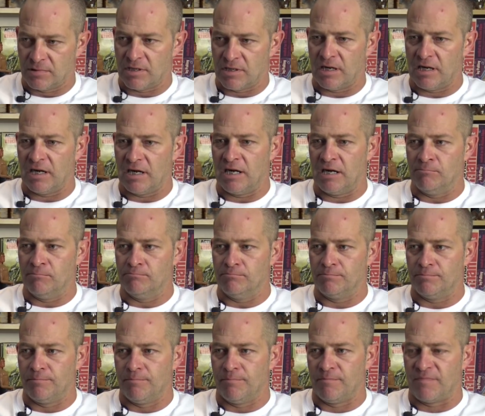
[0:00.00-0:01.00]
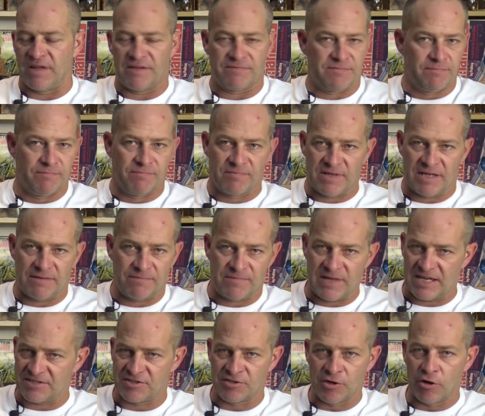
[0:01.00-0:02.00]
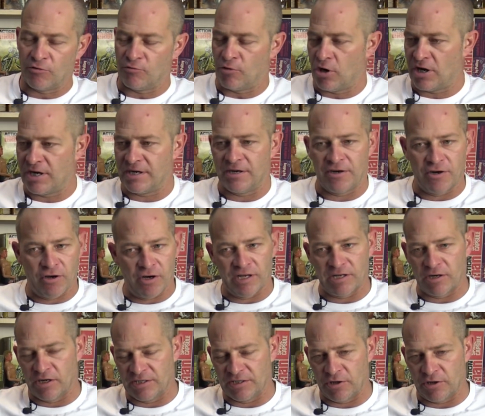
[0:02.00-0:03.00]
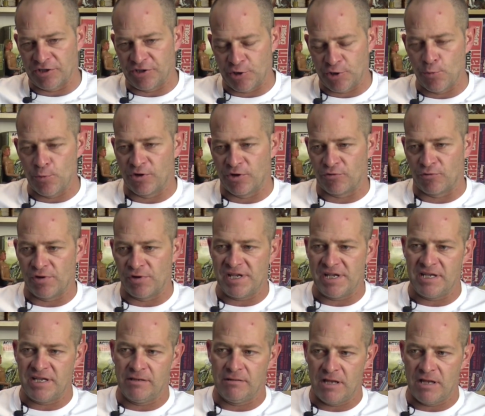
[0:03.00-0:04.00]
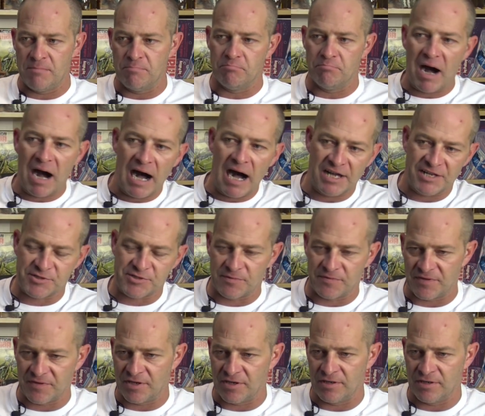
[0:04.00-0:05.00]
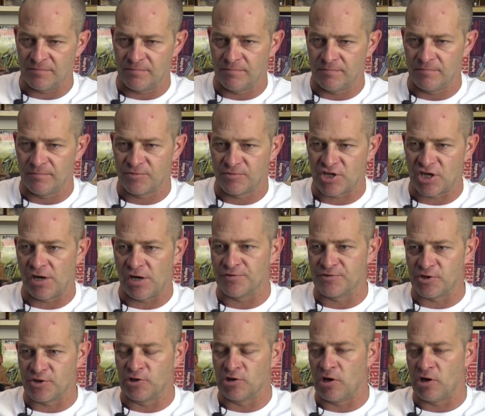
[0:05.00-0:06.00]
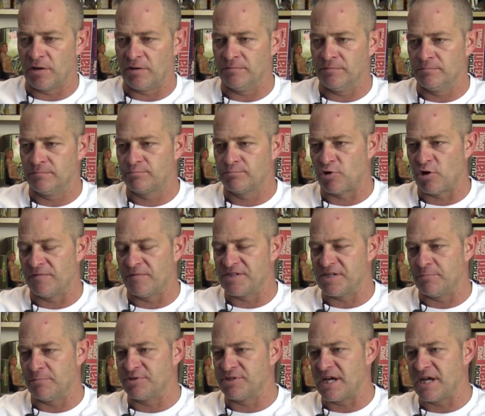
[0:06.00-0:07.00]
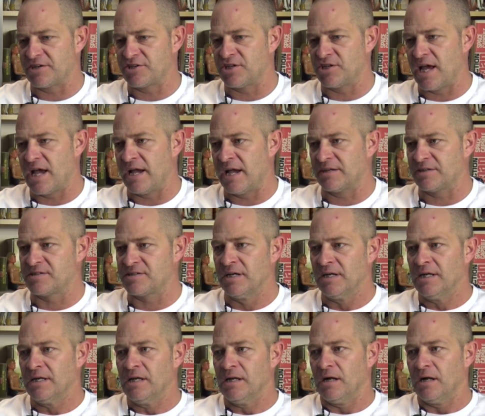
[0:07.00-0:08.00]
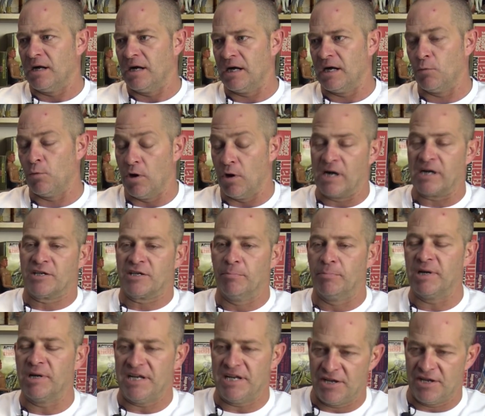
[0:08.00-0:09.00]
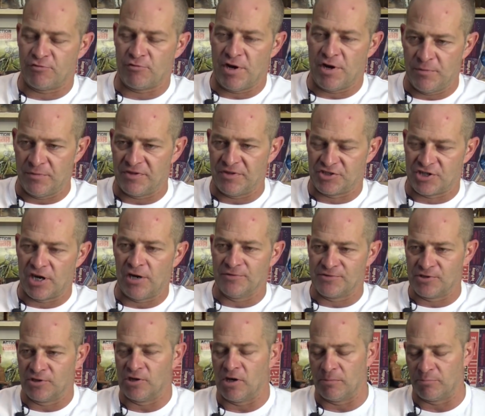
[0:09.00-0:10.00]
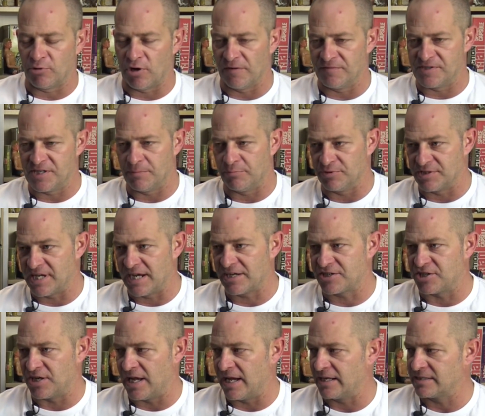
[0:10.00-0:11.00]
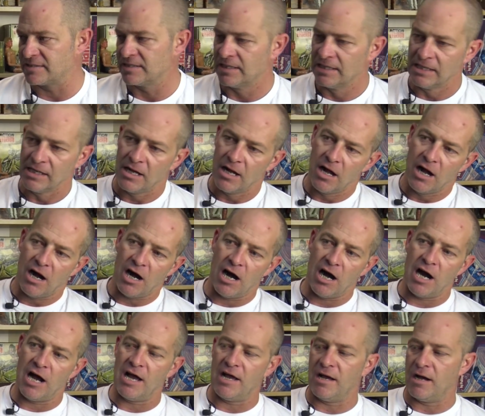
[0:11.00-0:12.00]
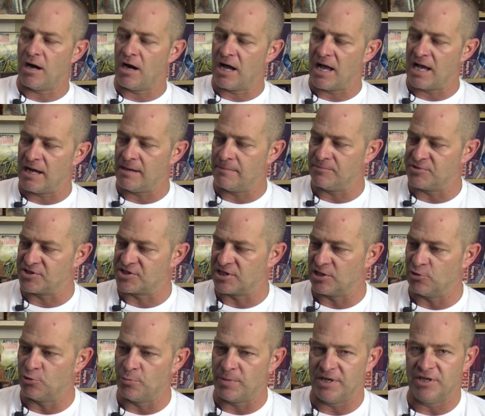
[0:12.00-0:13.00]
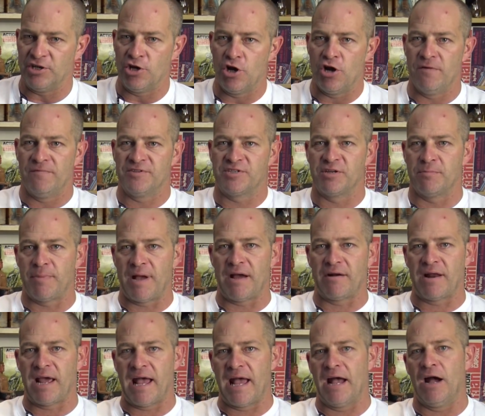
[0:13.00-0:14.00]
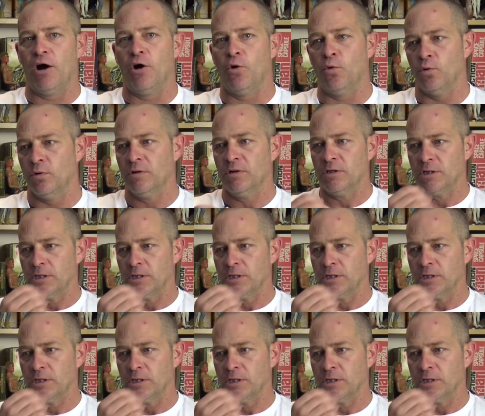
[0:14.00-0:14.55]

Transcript: That's not right, and I do agree in parts with the Child's Online Privacy Protection Act. Well, I completely agree with the Child's Online Privacy Protection Act. I am just a little bit nervous about how